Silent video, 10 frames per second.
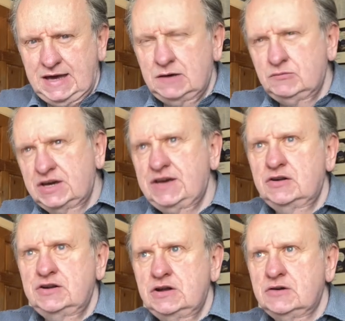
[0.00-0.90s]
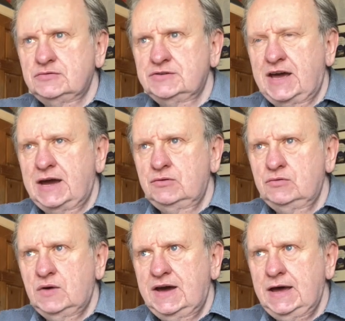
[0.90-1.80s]
I'm working on a novel now
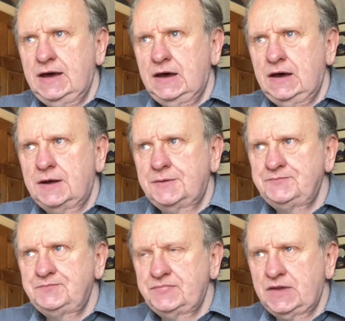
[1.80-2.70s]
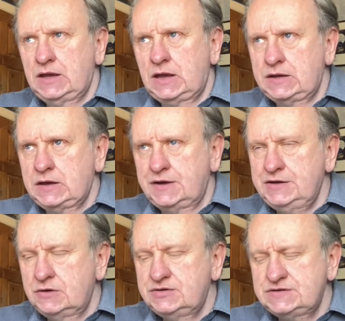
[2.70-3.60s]
where I
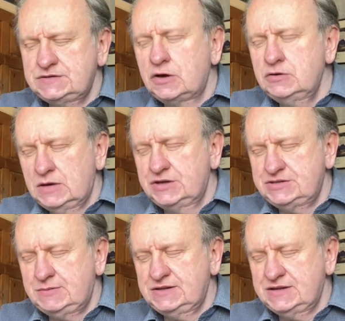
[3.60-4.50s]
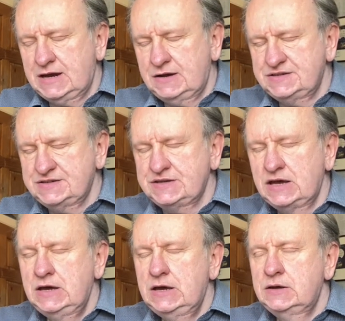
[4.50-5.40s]
know so much about the characters
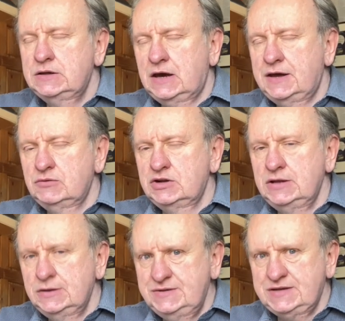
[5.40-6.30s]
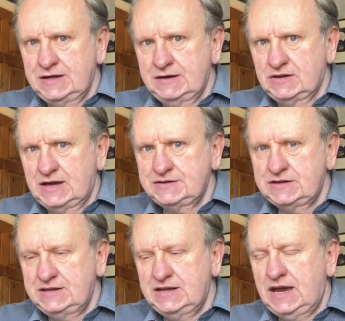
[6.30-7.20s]
that I don't want to lose any of that.
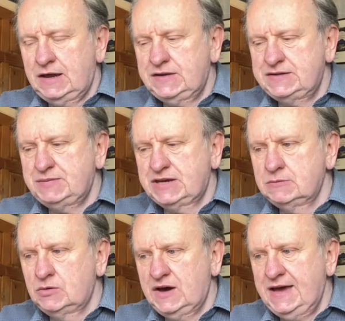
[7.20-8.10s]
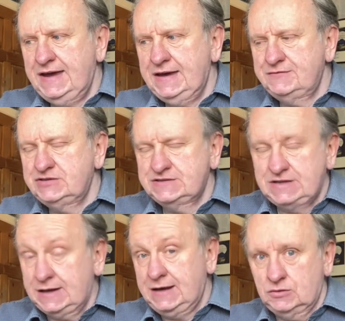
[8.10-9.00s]
And it's become a way of just
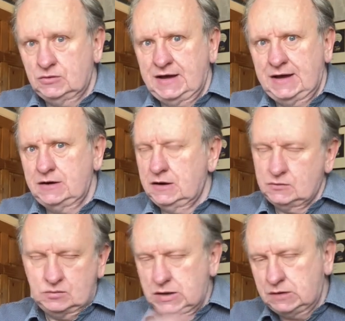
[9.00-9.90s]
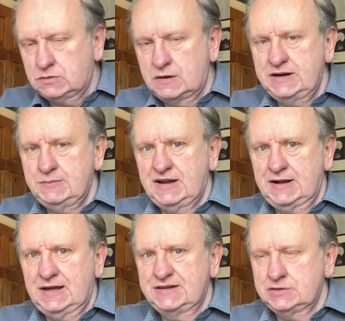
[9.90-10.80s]
getting it all down, and I'll worry about it
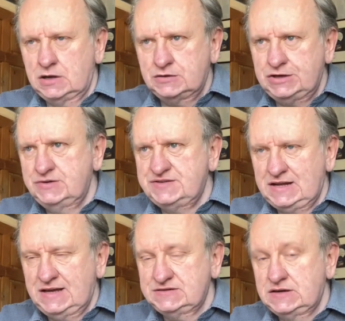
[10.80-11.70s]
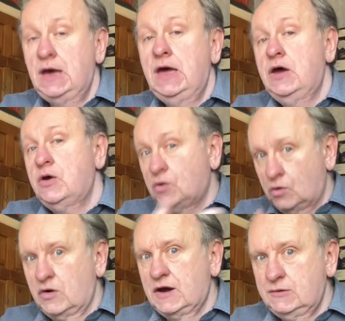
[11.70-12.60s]
later and I'll use it later,
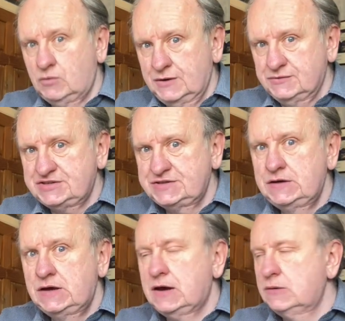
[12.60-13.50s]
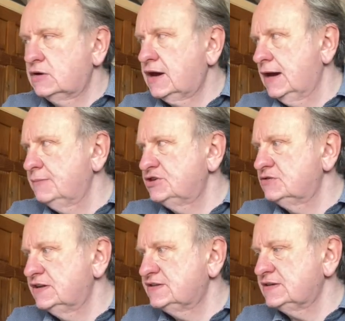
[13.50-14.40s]
or I won't. I will capture
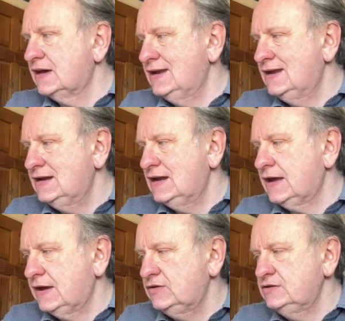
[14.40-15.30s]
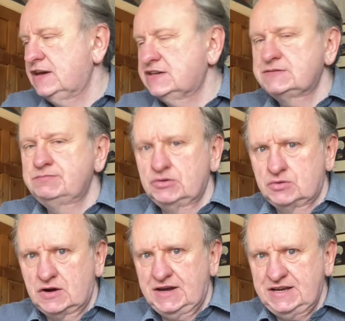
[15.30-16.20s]
it and
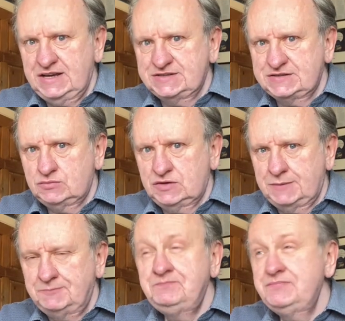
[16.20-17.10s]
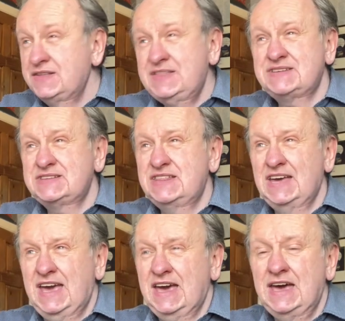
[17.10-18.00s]
explore ideas with it. That's the
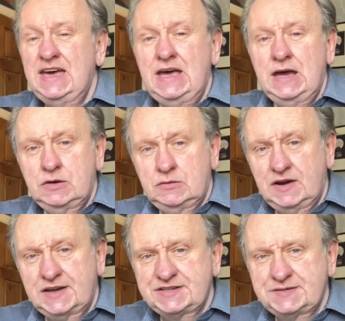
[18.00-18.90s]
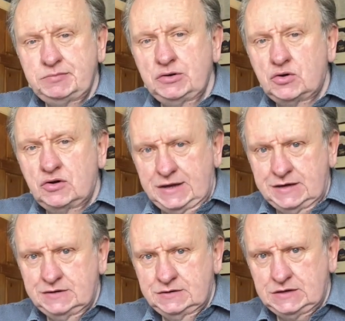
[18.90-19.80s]
thing here. We're exploring
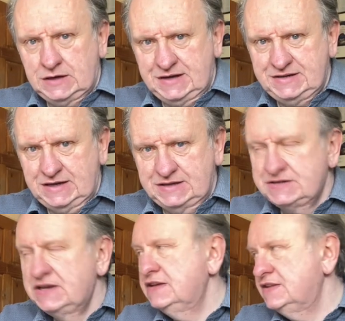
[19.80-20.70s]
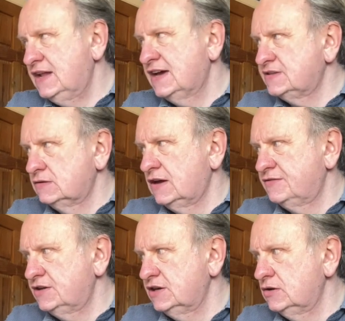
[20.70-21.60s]
ideas. The next thing we have
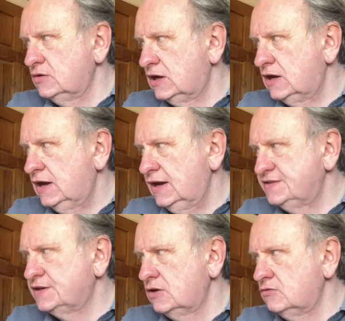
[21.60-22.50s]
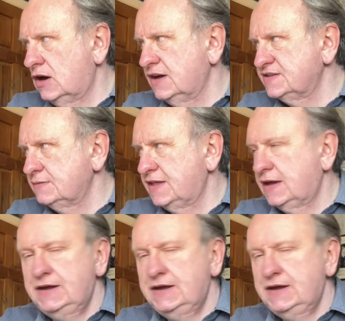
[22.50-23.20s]
to do is go write something.